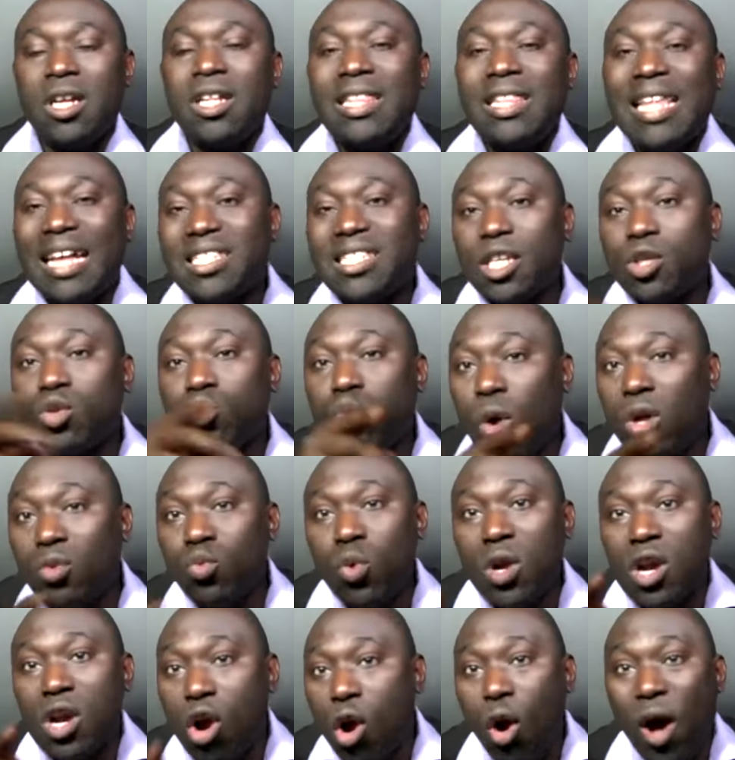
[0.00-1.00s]
That is what
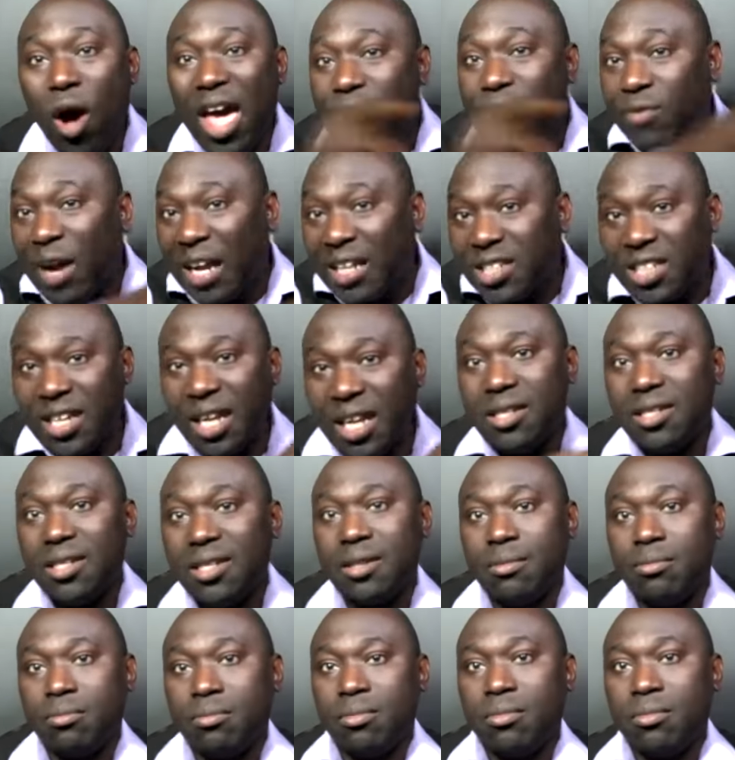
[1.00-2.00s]
we call
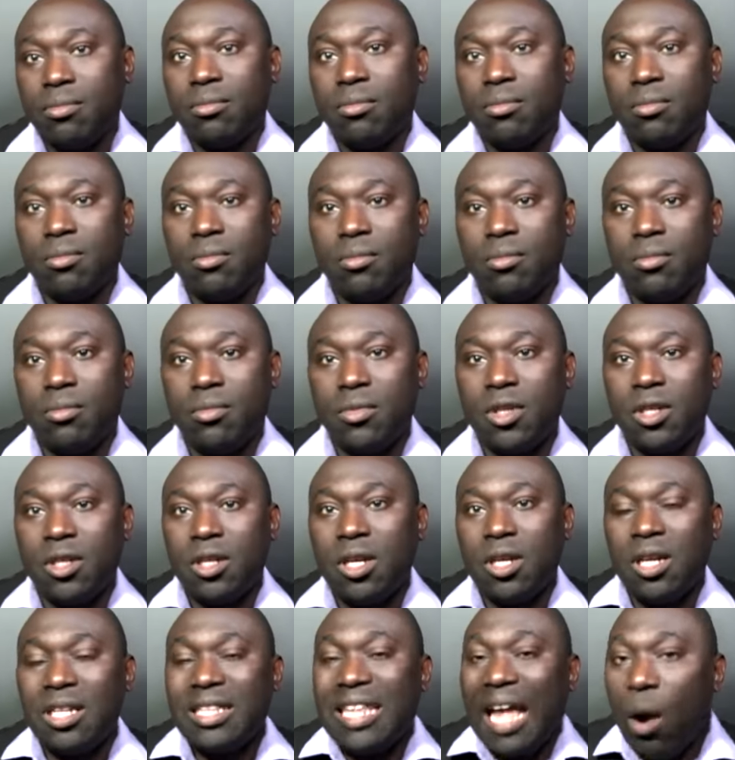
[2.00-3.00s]
evangelism.
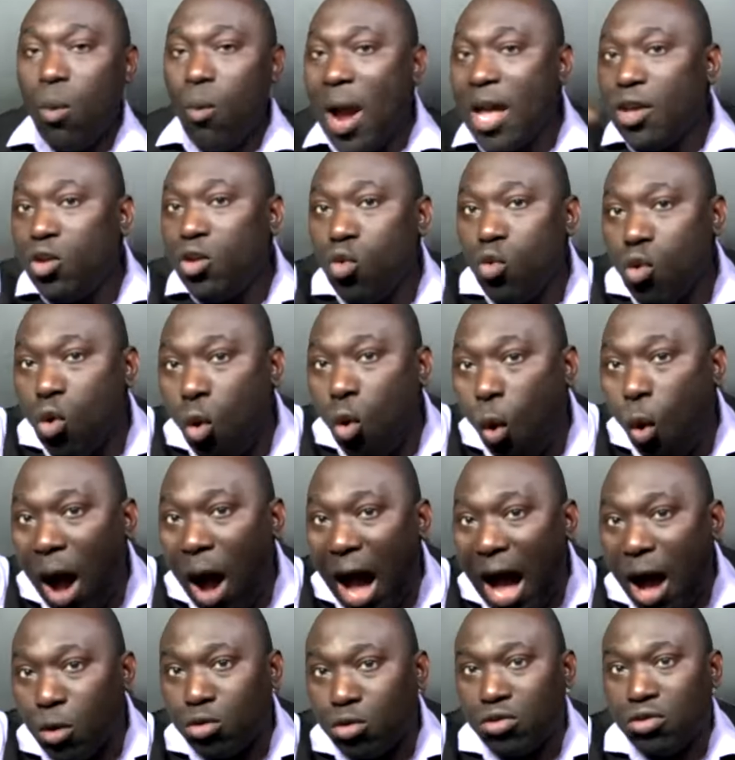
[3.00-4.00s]
That when you go
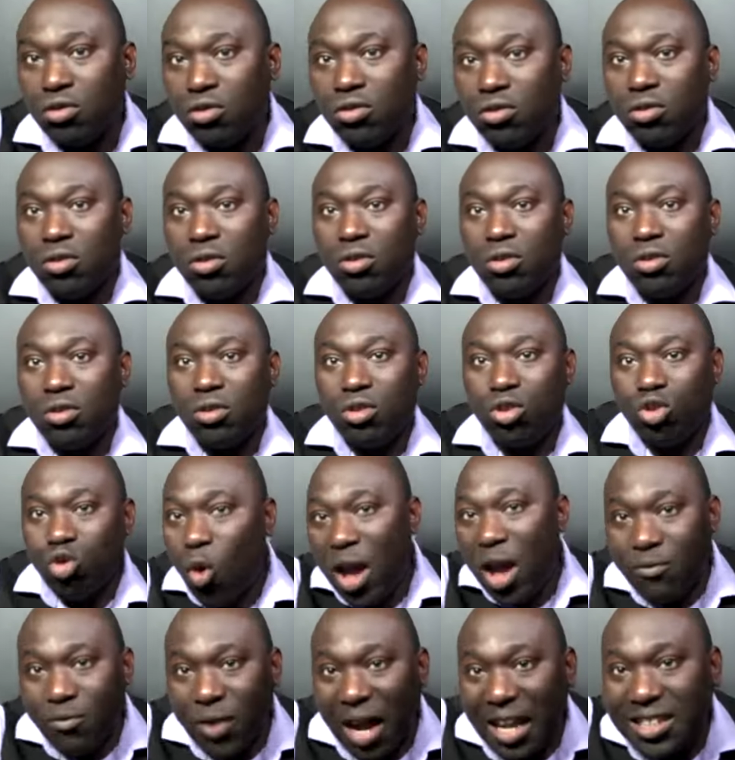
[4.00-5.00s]
out to
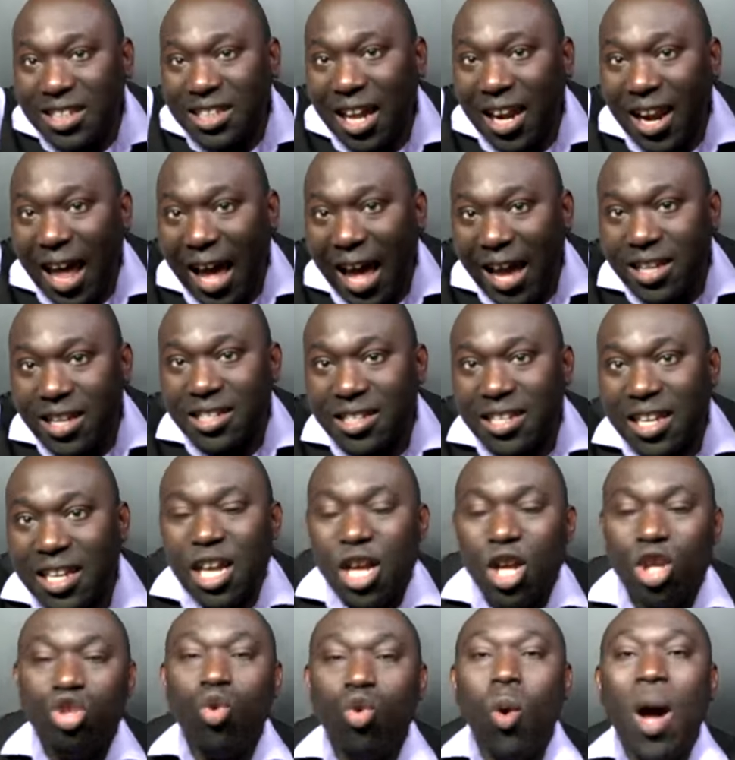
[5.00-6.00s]
evangelize,
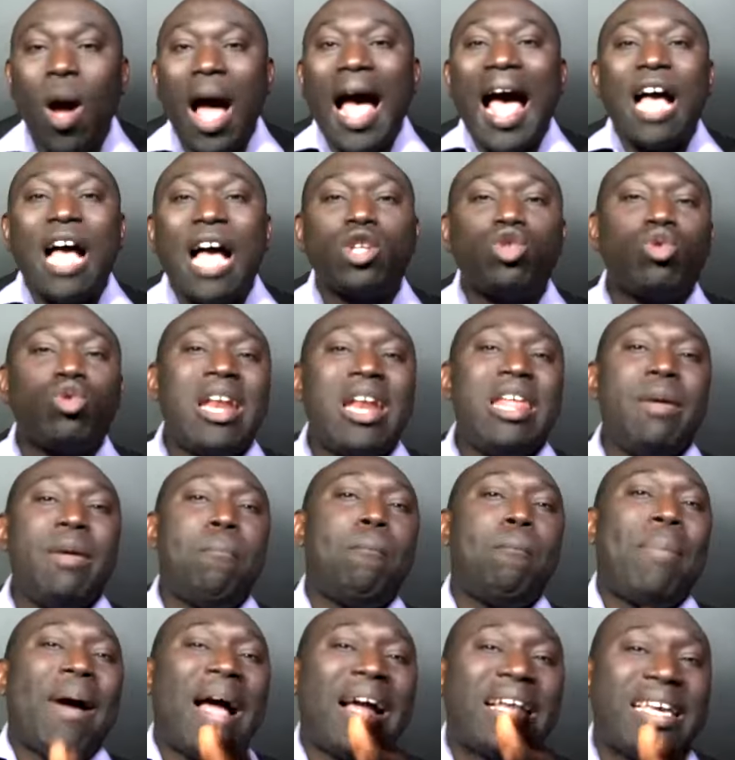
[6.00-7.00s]
you are
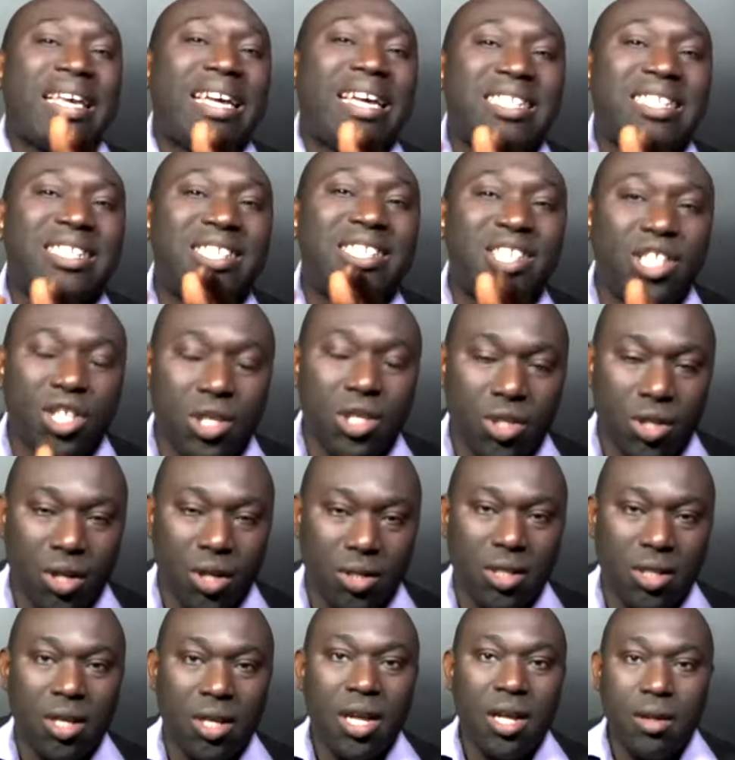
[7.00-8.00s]
actually packaging
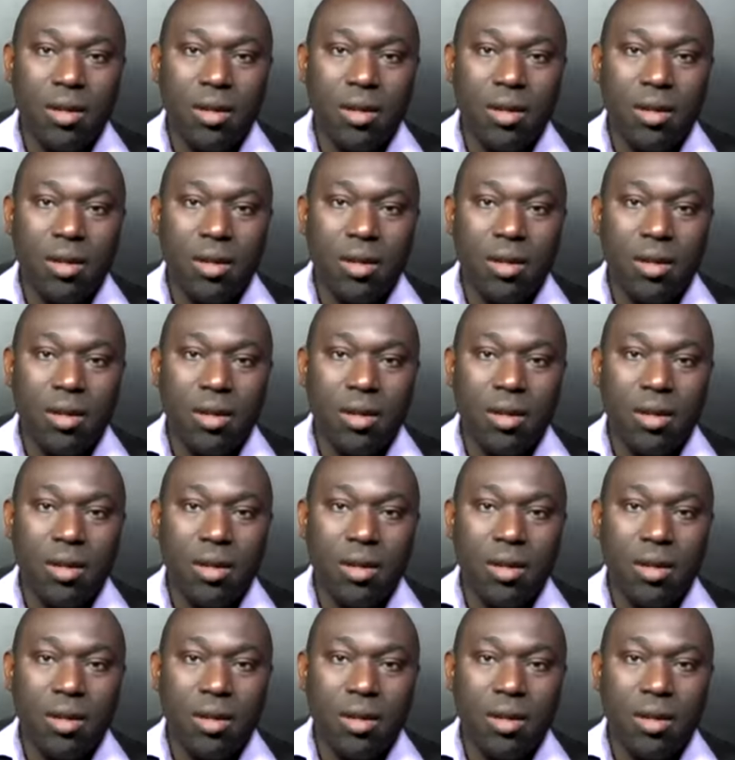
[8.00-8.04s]
Jesus.